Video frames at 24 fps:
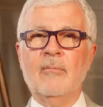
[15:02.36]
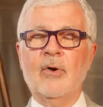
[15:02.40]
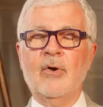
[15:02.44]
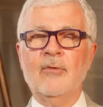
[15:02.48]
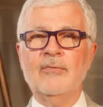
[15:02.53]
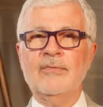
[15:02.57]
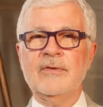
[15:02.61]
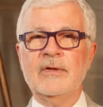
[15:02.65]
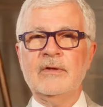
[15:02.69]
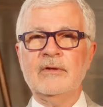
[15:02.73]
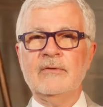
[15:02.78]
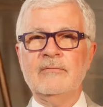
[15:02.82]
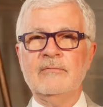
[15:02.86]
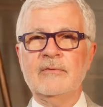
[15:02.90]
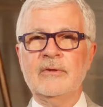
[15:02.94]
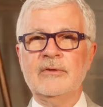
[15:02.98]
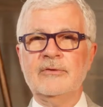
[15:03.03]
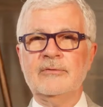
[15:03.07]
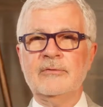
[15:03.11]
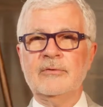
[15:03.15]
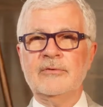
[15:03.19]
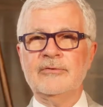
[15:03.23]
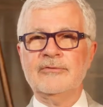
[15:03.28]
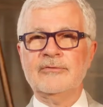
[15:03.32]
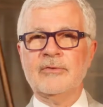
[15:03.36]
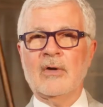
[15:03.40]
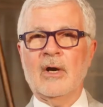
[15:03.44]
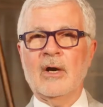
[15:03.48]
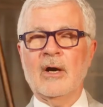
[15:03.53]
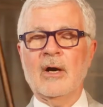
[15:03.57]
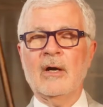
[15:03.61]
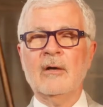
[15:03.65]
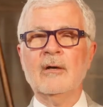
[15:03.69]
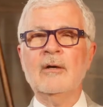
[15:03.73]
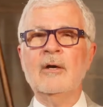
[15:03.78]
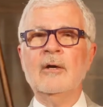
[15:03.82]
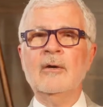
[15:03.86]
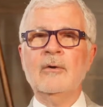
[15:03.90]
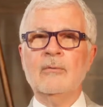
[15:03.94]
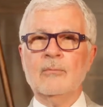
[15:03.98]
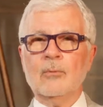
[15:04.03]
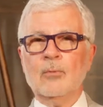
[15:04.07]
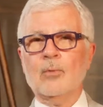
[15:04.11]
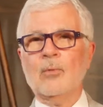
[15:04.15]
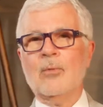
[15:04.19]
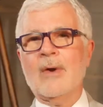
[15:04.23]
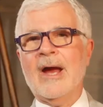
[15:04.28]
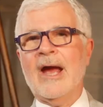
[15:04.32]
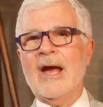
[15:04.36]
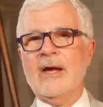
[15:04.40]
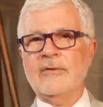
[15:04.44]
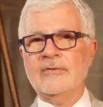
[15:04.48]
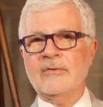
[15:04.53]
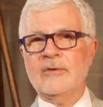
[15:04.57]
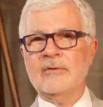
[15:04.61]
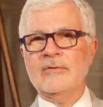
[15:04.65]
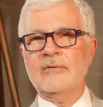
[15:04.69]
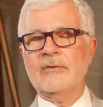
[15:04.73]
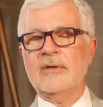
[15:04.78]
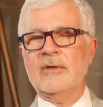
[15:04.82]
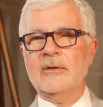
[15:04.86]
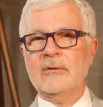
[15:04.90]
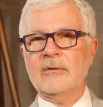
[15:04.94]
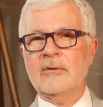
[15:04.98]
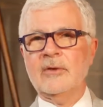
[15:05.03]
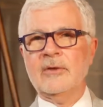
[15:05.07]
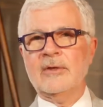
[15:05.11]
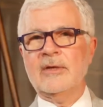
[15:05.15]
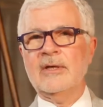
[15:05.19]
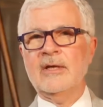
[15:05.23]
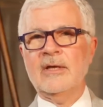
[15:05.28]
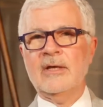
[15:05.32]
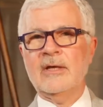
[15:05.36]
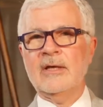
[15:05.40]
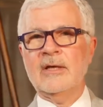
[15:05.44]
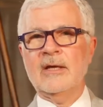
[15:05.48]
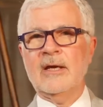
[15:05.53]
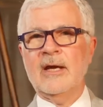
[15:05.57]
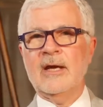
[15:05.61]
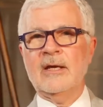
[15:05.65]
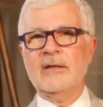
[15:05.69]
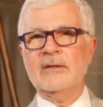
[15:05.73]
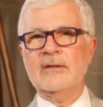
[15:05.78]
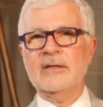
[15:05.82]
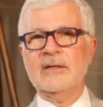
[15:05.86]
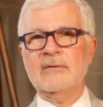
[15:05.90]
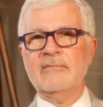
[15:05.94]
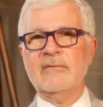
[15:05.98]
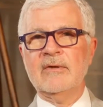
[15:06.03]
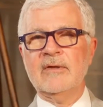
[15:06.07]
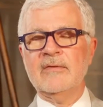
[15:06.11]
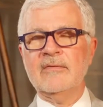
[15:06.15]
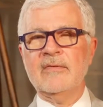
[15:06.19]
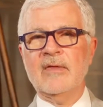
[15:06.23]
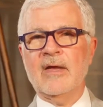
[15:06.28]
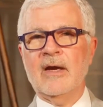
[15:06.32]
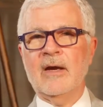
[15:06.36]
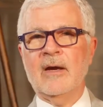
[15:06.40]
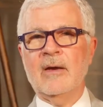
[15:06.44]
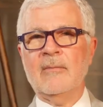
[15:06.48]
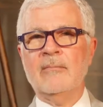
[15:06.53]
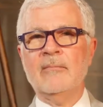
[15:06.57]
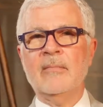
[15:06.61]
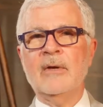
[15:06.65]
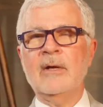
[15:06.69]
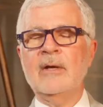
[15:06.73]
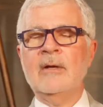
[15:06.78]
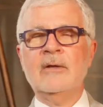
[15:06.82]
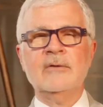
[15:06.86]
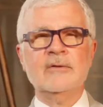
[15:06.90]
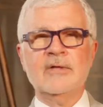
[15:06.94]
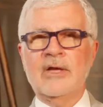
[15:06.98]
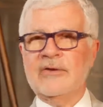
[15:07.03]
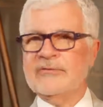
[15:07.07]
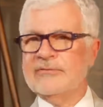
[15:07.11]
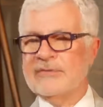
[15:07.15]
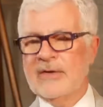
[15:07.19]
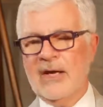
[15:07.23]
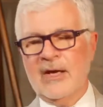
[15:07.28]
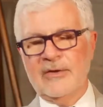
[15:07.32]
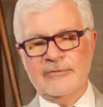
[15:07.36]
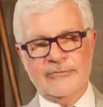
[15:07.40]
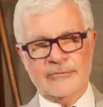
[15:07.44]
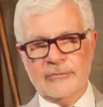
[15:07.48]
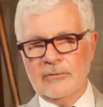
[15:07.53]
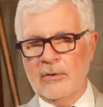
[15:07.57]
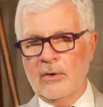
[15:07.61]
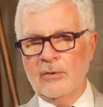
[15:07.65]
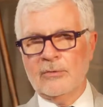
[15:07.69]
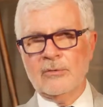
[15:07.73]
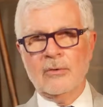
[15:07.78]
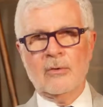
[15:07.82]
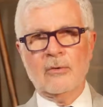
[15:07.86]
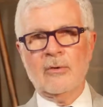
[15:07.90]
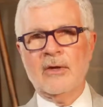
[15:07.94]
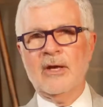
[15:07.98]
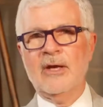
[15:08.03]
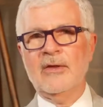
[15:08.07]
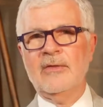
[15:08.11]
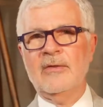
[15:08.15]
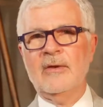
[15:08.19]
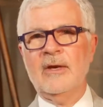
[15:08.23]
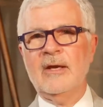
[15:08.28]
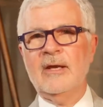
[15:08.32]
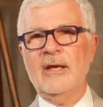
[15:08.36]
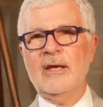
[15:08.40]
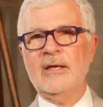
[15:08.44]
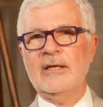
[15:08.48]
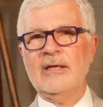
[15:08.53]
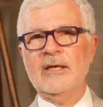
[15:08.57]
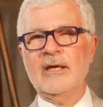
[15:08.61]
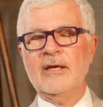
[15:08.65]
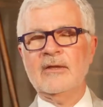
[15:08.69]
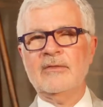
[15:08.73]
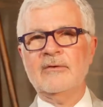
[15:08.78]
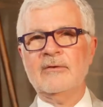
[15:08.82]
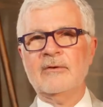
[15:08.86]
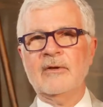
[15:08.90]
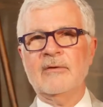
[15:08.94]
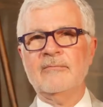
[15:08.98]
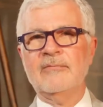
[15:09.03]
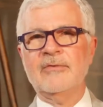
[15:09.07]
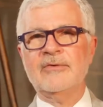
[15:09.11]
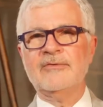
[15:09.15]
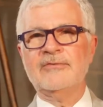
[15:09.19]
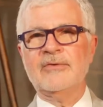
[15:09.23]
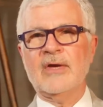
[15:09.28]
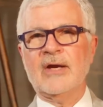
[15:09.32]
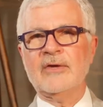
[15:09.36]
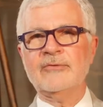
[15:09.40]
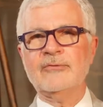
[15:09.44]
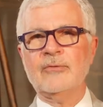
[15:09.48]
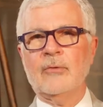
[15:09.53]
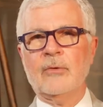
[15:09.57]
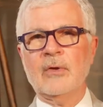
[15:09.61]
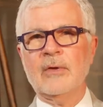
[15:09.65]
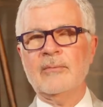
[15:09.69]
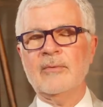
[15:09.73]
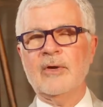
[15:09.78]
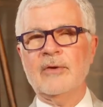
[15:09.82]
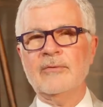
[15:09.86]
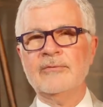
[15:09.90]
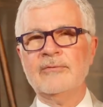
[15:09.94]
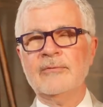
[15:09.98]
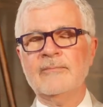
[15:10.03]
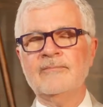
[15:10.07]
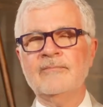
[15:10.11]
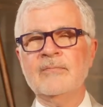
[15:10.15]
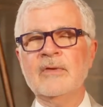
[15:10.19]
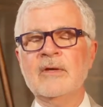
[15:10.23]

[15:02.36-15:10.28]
both individuals are, rather than looking at giving them testosterone or any other of the sex hormones.